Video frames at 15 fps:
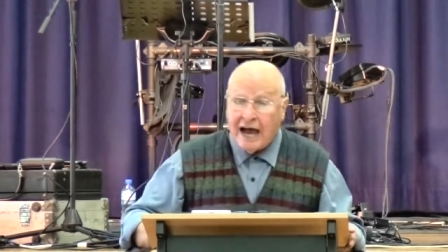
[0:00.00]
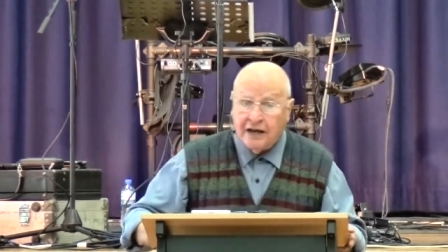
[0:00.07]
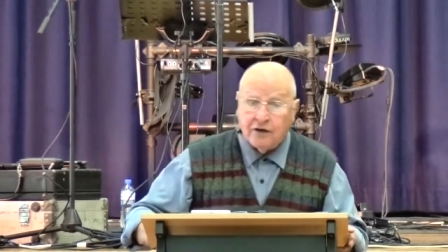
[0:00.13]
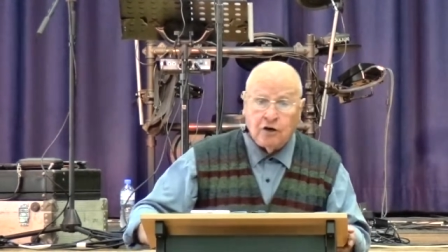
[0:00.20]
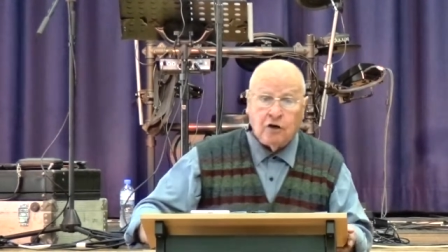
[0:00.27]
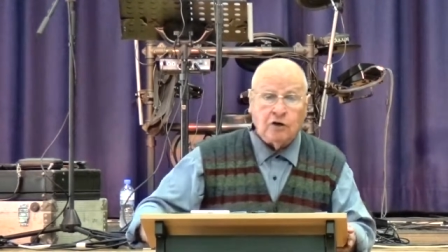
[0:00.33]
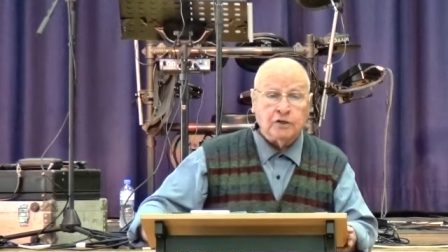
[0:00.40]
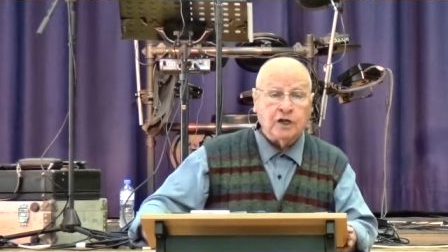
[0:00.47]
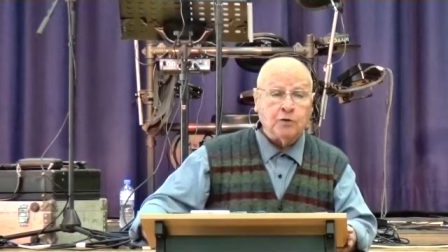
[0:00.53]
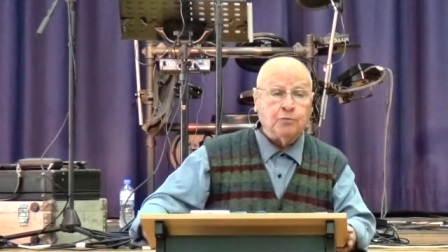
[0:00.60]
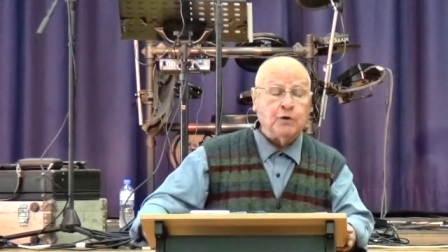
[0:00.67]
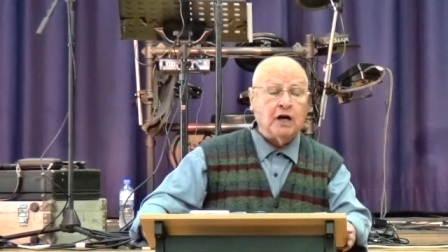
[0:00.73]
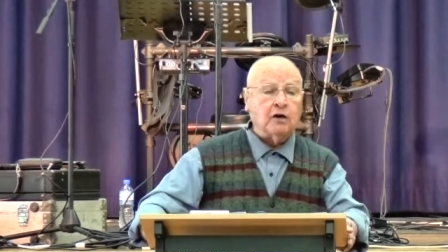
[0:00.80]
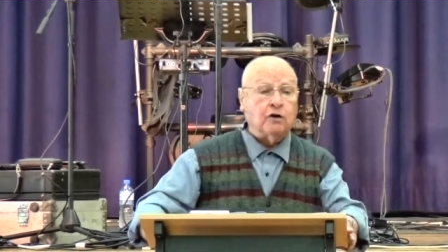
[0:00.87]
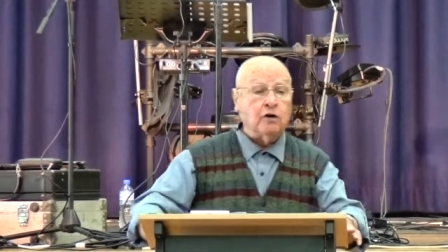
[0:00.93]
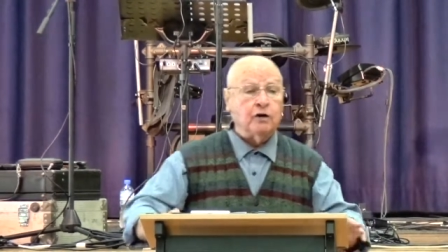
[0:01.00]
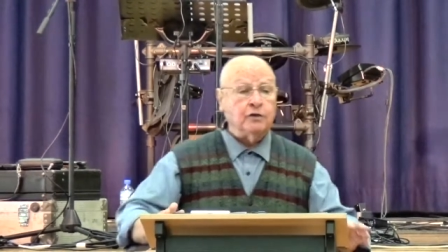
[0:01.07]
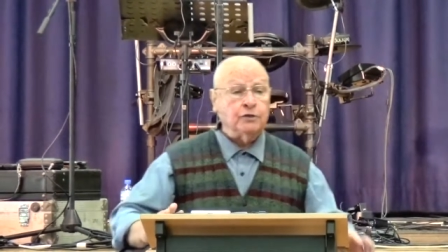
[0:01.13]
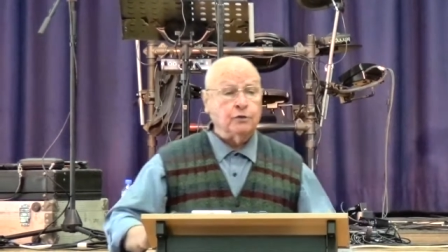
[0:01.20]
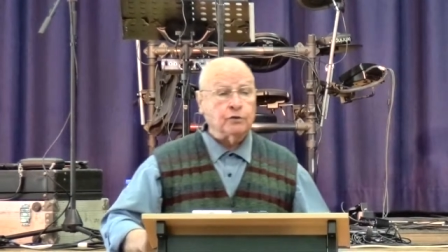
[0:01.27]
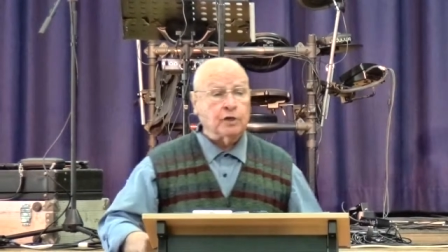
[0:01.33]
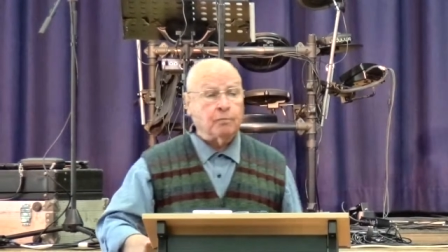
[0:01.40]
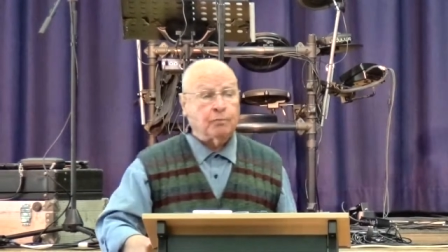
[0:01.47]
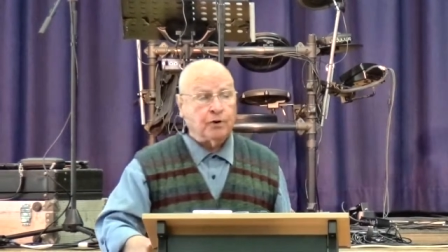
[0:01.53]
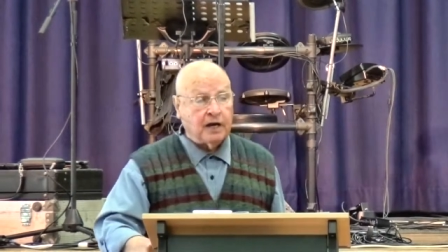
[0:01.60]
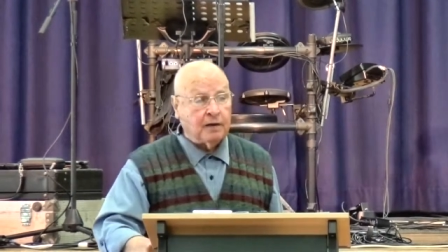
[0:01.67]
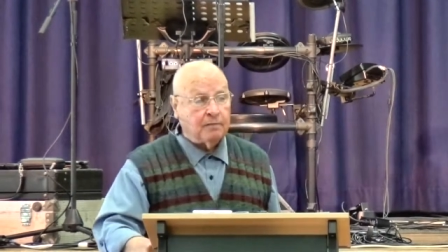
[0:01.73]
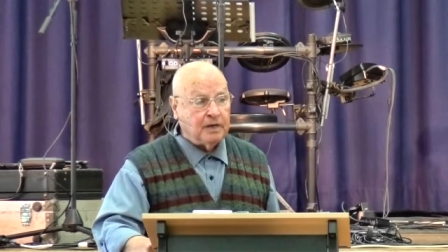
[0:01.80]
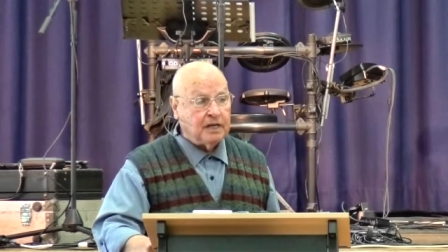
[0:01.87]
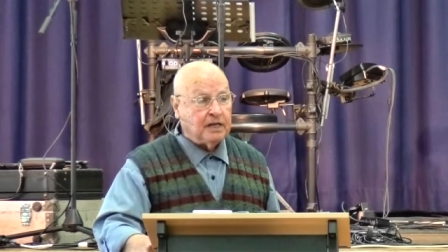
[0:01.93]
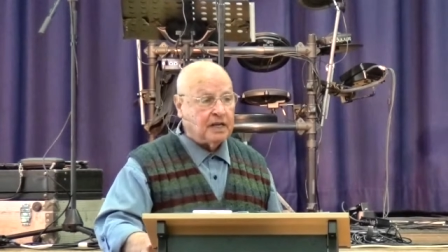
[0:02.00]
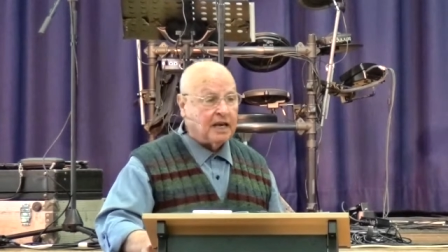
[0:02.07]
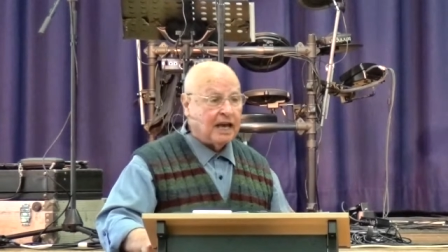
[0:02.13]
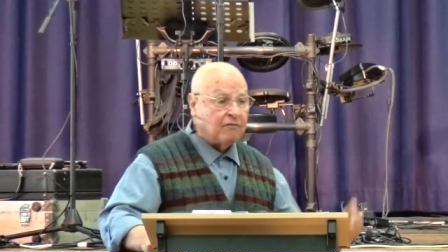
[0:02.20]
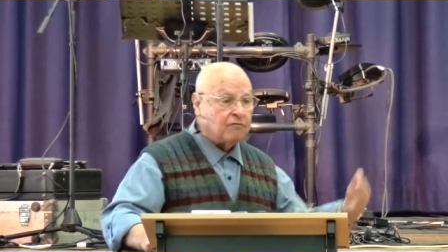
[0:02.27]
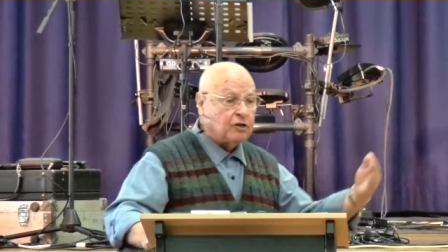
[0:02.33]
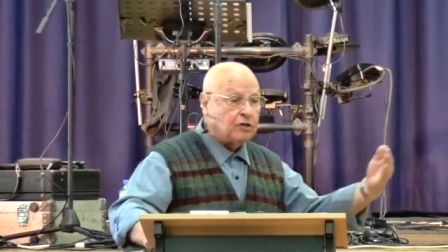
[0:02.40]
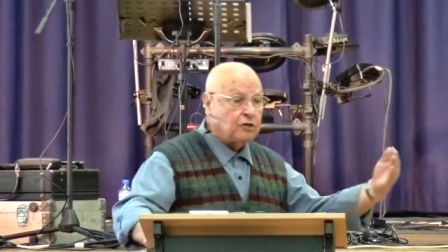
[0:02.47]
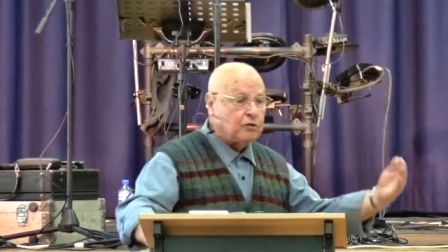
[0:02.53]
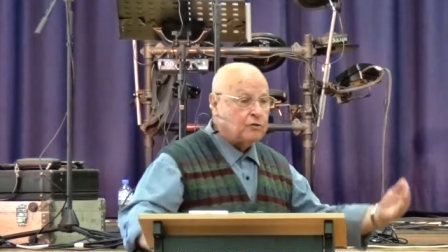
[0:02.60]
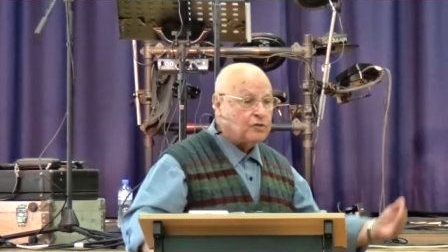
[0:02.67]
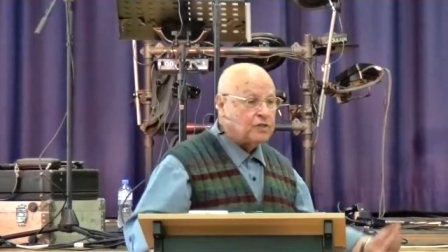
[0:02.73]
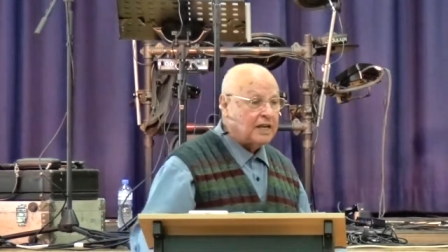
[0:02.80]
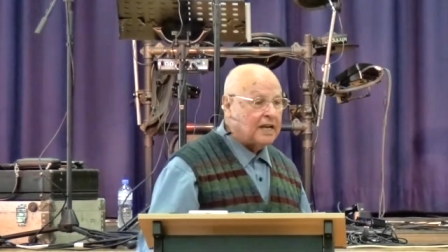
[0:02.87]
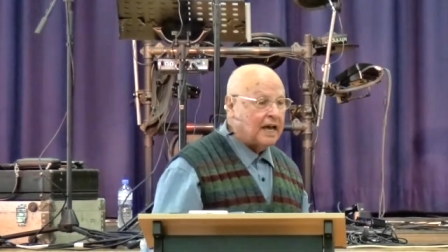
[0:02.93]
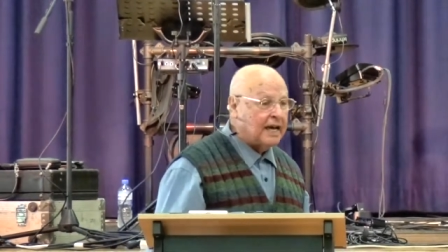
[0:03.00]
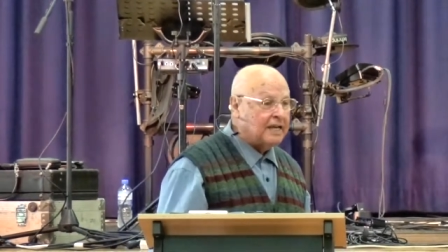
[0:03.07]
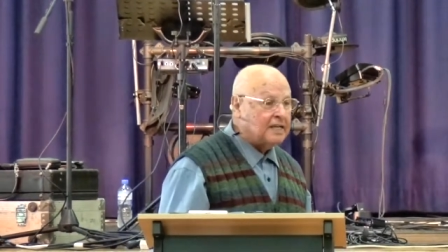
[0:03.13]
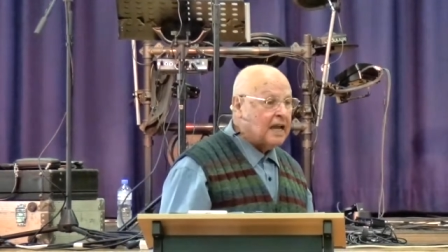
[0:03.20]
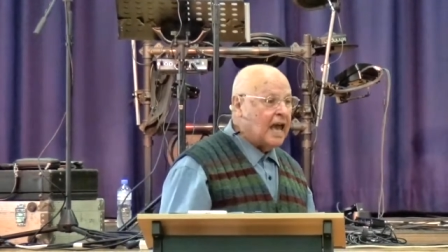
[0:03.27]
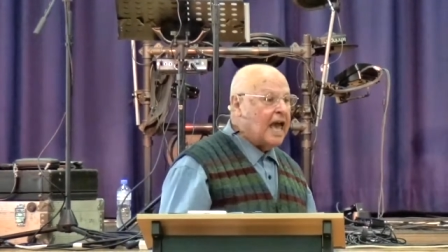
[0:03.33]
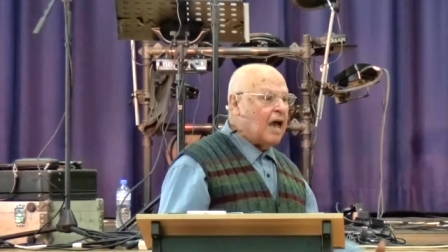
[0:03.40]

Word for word: I know that we are going to the prayer meeting every Tuesday night